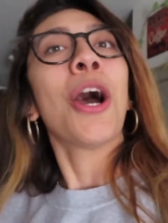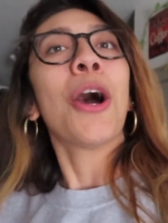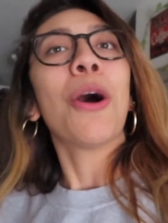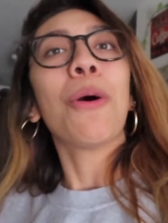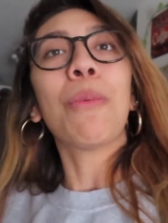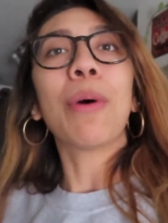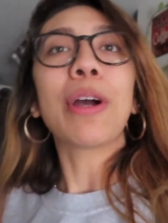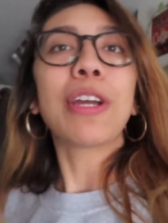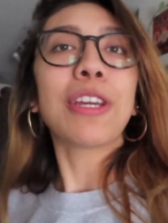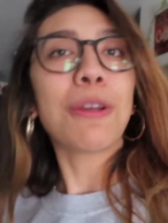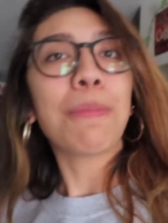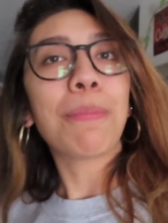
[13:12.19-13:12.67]

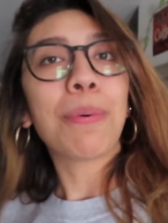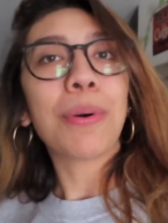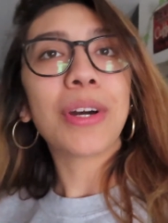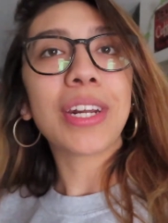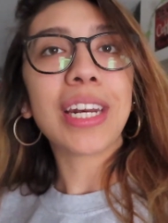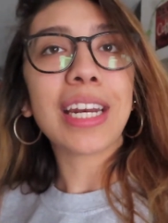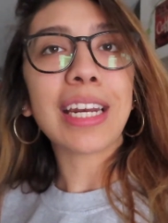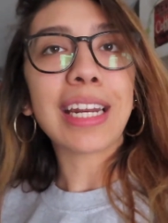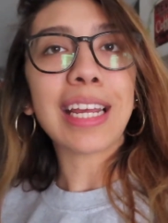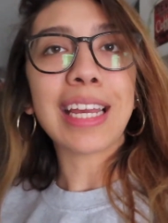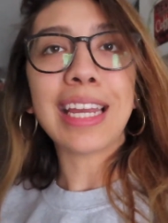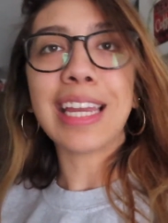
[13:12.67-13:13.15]
what you
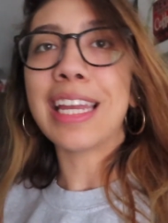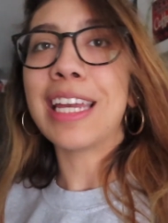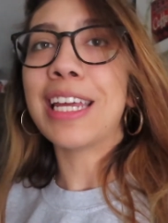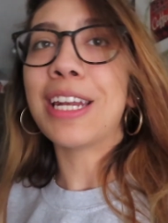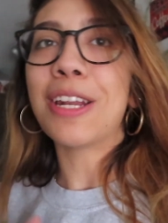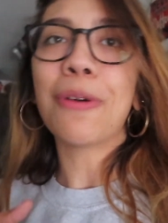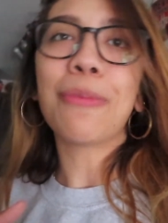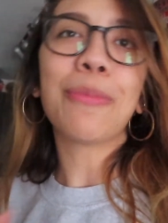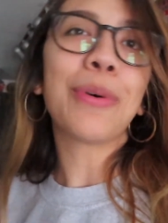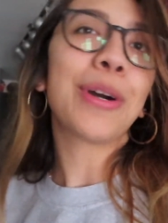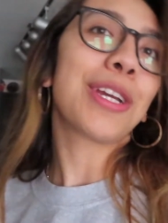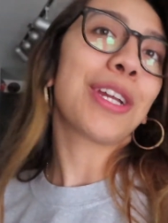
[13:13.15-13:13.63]
put it
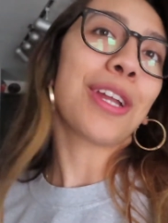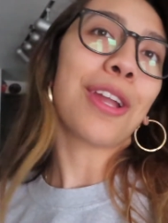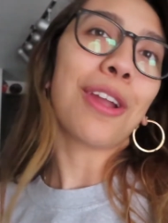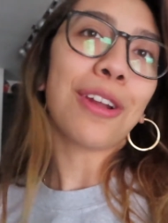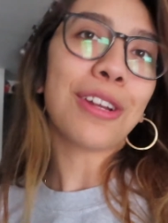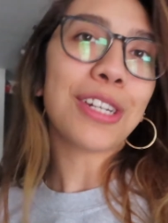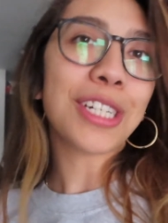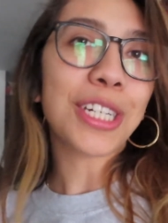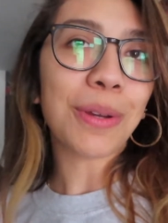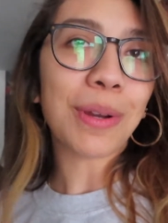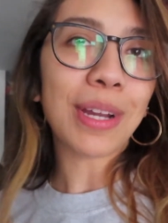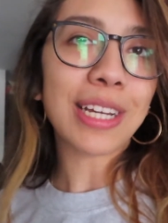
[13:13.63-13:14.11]
in, what
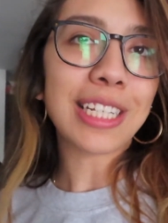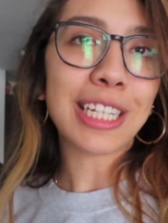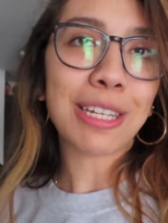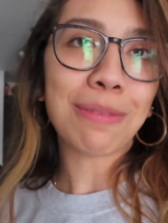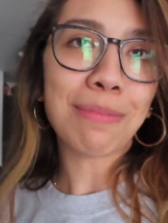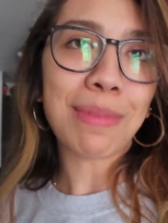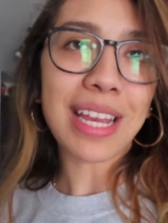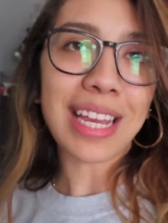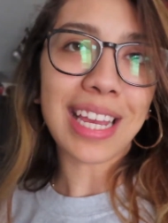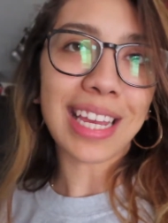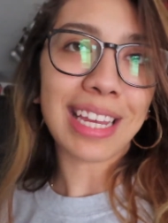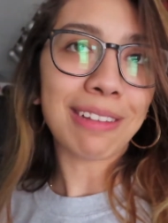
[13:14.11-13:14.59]
you're doing to
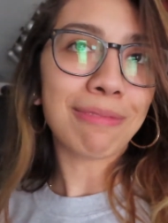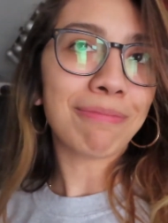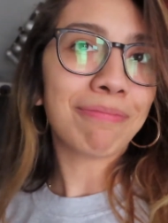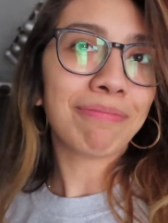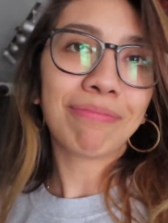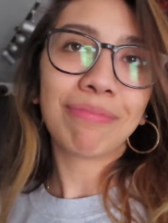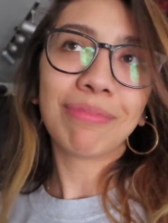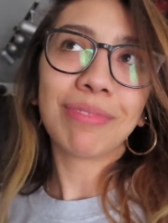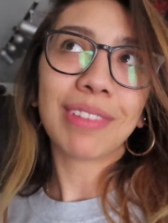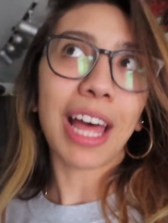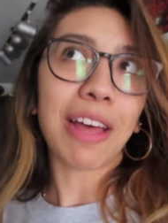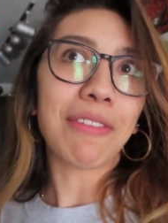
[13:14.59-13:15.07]
make it
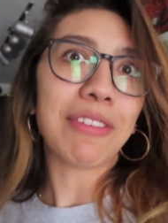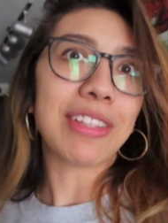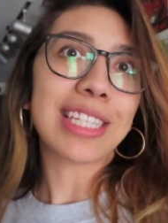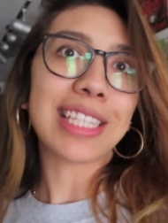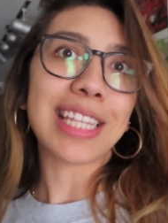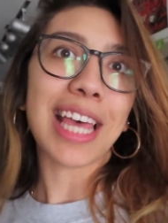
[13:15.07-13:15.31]
love its